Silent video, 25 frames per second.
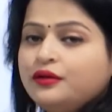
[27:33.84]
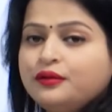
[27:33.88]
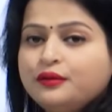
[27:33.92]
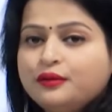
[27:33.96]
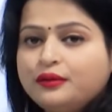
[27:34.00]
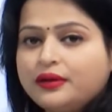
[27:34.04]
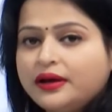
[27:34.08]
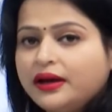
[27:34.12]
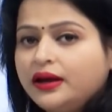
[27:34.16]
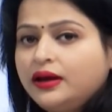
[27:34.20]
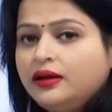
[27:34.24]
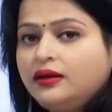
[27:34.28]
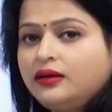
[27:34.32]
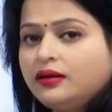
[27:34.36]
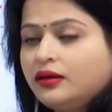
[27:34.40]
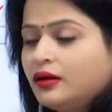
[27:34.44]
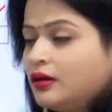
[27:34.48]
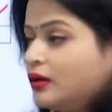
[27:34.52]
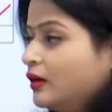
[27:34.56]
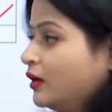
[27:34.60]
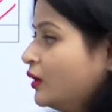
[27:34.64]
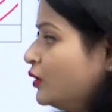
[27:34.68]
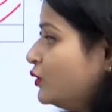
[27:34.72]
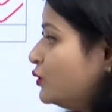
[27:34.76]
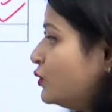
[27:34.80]
right
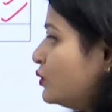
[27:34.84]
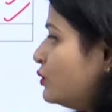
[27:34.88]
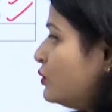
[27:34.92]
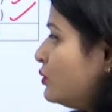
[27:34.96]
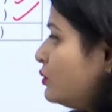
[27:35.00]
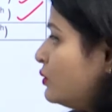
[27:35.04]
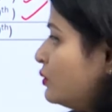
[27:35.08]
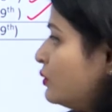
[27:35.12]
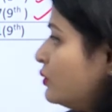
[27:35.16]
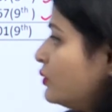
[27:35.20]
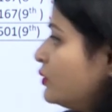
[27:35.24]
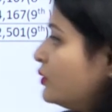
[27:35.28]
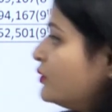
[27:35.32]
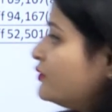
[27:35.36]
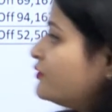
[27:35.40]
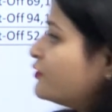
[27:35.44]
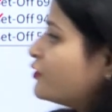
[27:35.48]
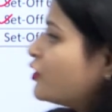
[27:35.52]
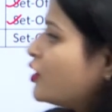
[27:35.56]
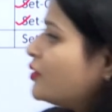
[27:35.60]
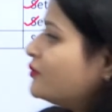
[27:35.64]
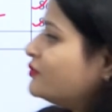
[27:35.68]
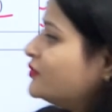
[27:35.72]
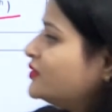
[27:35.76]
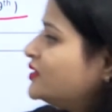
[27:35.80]
so
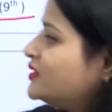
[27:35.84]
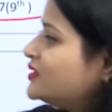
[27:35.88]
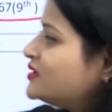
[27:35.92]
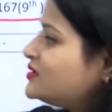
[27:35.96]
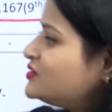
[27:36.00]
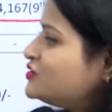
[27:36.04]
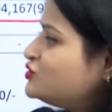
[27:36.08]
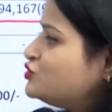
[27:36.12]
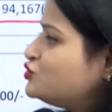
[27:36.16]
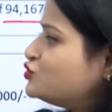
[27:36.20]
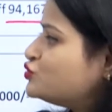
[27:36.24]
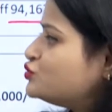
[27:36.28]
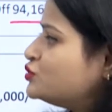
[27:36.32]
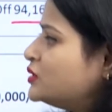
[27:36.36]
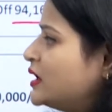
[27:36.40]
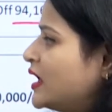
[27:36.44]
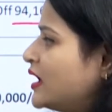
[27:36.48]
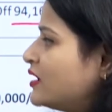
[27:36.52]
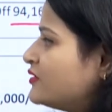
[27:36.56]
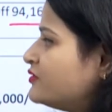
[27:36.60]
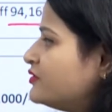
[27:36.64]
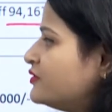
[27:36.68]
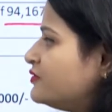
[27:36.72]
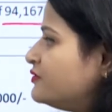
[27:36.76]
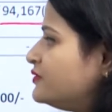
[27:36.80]
from this
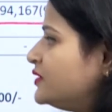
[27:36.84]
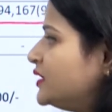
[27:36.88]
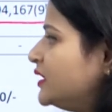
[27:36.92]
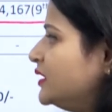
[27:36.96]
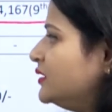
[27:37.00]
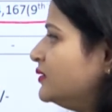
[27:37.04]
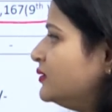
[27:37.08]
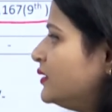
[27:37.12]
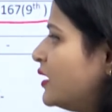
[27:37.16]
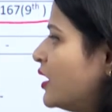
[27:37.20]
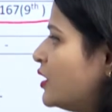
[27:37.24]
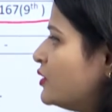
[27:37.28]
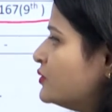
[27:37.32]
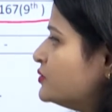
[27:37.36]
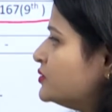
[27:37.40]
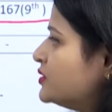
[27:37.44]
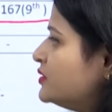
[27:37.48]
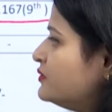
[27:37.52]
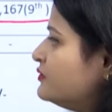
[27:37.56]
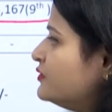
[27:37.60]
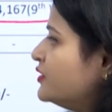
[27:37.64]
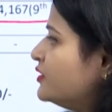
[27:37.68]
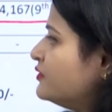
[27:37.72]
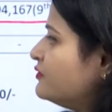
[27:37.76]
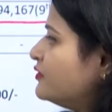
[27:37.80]

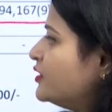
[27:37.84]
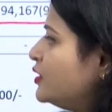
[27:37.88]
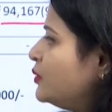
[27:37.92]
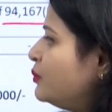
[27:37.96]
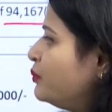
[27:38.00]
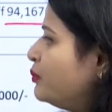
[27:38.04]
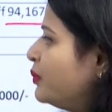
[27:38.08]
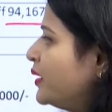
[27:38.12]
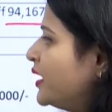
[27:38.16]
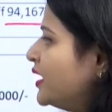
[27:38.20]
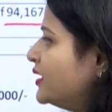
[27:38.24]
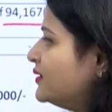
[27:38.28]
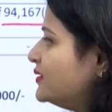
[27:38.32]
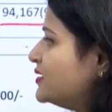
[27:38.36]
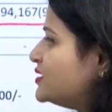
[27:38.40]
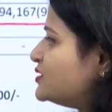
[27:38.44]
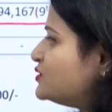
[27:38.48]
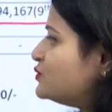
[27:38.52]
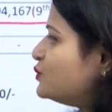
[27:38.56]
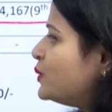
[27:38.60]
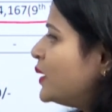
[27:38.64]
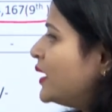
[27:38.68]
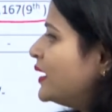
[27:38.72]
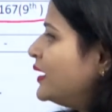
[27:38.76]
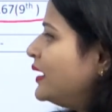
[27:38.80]
2,15,000 we will pay
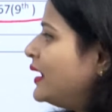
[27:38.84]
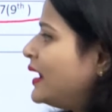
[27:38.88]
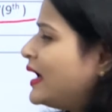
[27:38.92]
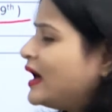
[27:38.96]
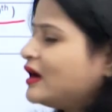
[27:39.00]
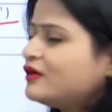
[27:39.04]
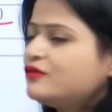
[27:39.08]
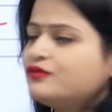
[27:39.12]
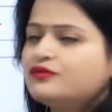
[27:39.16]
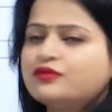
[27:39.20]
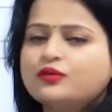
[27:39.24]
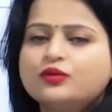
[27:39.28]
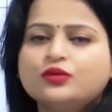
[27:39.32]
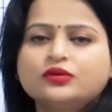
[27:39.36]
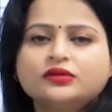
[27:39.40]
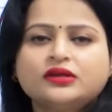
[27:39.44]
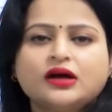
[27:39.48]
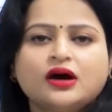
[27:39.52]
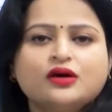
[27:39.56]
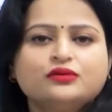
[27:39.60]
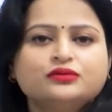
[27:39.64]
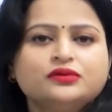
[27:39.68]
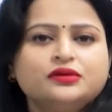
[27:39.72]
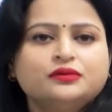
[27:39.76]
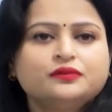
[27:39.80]
this
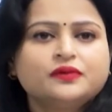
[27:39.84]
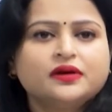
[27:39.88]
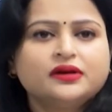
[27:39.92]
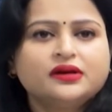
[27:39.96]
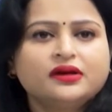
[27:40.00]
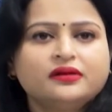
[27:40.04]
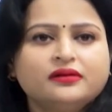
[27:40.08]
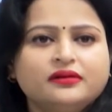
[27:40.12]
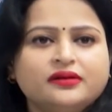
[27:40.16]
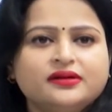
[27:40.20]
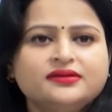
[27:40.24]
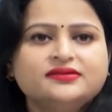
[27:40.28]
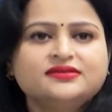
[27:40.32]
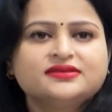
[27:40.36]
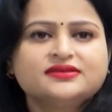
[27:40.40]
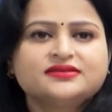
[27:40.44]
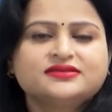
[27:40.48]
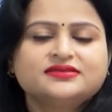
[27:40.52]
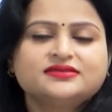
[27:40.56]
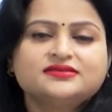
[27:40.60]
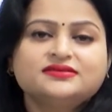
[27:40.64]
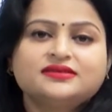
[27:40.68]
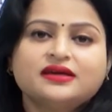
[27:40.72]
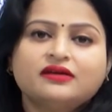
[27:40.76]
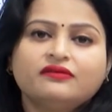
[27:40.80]

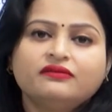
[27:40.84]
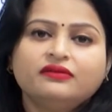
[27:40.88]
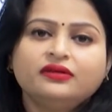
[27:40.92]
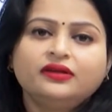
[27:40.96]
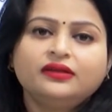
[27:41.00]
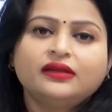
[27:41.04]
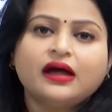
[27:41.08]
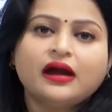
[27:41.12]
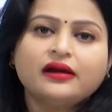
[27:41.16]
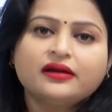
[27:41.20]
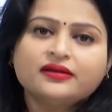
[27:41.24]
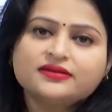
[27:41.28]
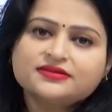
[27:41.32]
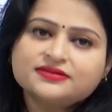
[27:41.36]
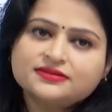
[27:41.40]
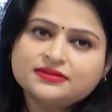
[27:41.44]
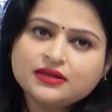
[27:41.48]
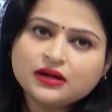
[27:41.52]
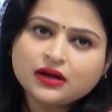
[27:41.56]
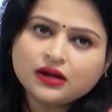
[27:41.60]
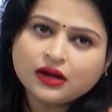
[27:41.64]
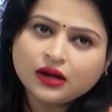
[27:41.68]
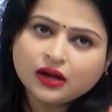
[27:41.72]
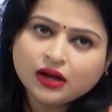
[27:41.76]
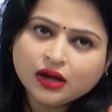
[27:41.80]
1,04,167 that is
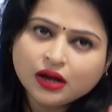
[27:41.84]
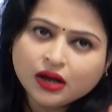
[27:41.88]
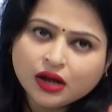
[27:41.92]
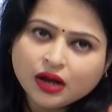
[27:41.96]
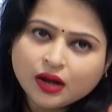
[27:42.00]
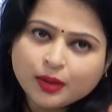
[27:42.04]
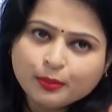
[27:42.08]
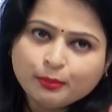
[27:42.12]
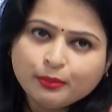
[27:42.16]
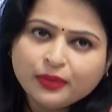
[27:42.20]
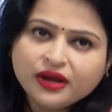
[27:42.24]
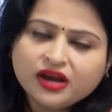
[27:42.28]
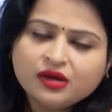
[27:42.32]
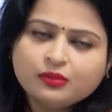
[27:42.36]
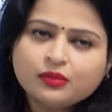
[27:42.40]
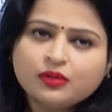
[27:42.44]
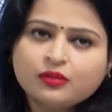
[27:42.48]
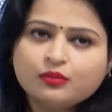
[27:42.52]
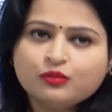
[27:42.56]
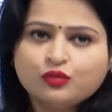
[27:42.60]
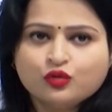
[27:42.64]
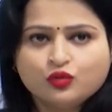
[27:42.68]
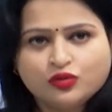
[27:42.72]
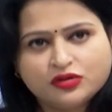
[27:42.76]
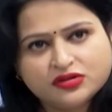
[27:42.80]
the
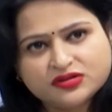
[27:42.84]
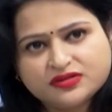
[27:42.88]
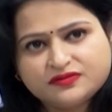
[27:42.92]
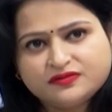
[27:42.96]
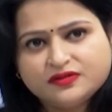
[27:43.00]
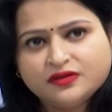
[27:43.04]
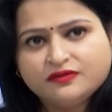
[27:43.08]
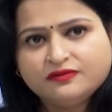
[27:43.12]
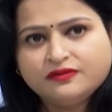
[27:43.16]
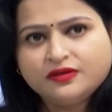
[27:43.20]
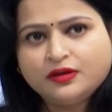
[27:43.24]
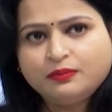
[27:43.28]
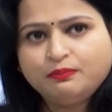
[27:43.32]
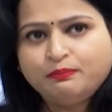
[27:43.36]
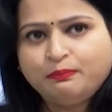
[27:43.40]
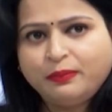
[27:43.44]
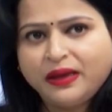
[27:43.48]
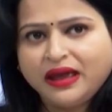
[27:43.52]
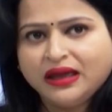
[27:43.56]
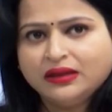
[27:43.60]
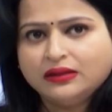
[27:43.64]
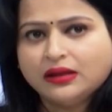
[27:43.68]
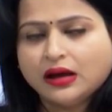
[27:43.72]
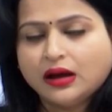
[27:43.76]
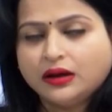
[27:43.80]
minimum bonus we will
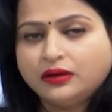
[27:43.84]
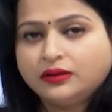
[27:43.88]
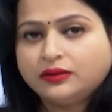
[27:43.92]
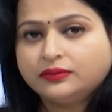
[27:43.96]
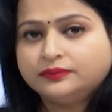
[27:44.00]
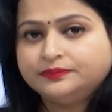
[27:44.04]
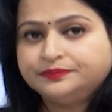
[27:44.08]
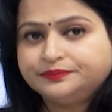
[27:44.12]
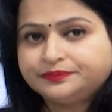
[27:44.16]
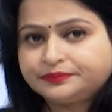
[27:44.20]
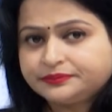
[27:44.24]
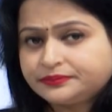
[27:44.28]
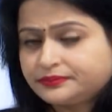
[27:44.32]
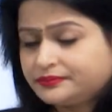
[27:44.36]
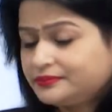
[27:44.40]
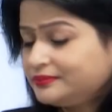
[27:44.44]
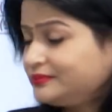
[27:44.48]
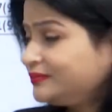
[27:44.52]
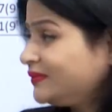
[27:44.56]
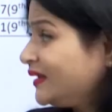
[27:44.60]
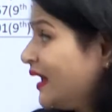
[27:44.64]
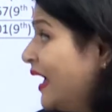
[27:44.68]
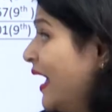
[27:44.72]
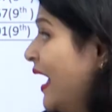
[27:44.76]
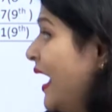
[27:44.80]
pay that.
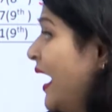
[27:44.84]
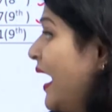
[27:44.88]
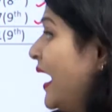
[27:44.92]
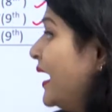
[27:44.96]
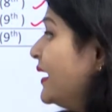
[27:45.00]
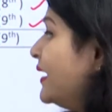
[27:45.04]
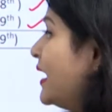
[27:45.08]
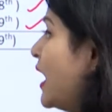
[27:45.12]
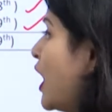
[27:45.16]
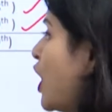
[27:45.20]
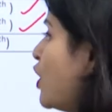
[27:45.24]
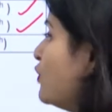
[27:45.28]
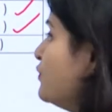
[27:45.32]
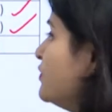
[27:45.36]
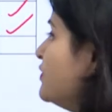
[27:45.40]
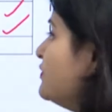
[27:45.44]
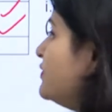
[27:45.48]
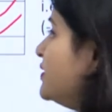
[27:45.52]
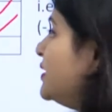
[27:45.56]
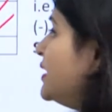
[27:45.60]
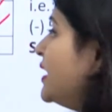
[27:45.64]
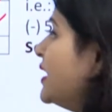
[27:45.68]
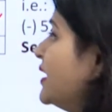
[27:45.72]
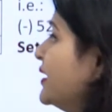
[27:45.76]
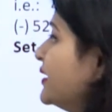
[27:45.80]
And how we
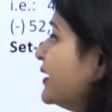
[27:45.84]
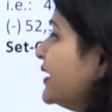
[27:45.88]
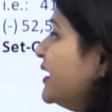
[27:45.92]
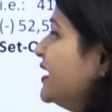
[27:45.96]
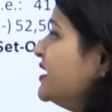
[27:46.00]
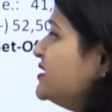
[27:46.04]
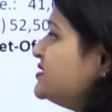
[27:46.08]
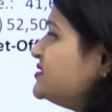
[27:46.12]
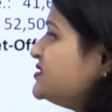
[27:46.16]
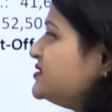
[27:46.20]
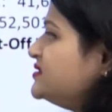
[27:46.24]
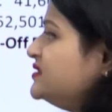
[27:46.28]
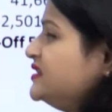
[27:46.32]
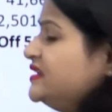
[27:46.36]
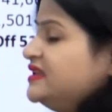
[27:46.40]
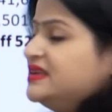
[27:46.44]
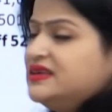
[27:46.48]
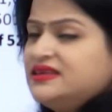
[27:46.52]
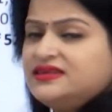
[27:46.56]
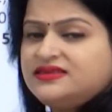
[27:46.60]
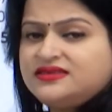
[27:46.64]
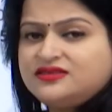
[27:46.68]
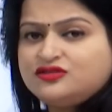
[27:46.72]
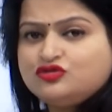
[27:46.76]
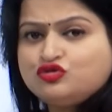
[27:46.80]
will arrange
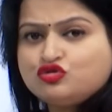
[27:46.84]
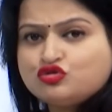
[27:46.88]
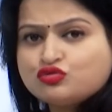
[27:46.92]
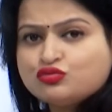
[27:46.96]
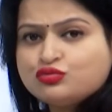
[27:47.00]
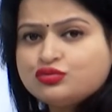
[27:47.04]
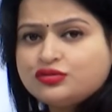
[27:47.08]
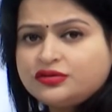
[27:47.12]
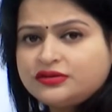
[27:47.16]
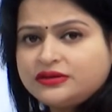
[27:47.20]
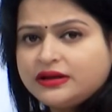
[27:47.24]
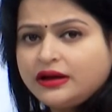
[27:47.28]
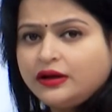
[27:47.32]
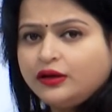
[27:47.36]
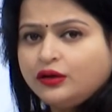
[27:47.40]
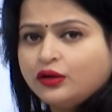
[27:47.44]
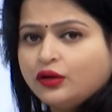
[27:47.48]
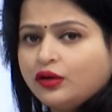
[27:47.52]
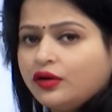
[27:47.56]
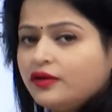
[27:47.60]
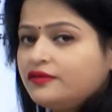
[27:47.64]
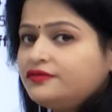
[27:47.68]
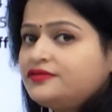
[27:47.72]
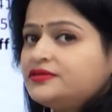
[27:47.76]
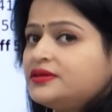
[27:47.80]
these two set
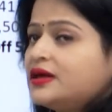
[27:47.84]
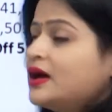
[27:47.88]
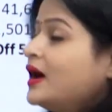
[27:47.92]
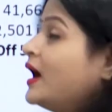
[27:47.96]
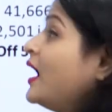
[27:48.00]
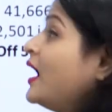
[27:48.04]
offs